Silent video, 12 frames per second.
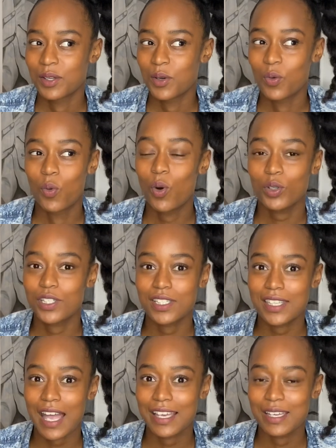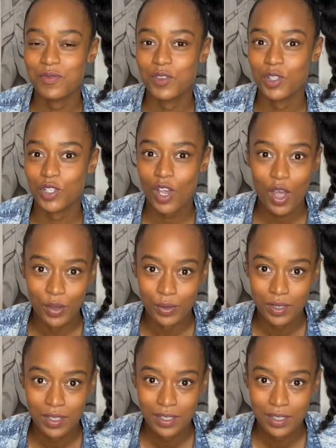What does that even show?